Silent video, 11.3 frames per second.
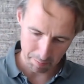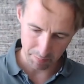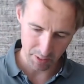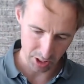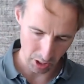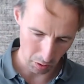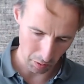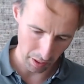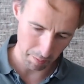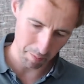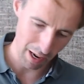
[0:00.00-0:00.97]

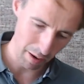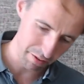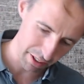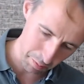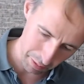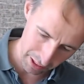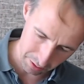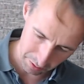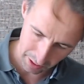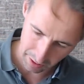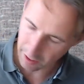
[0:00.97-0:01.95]
So I'm very pleased
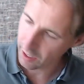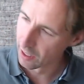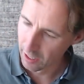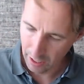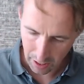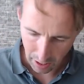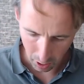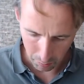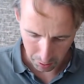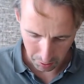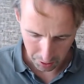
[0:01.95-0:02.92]
with it.
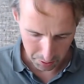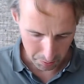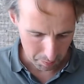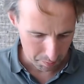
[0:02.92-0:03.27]
Hope you are too.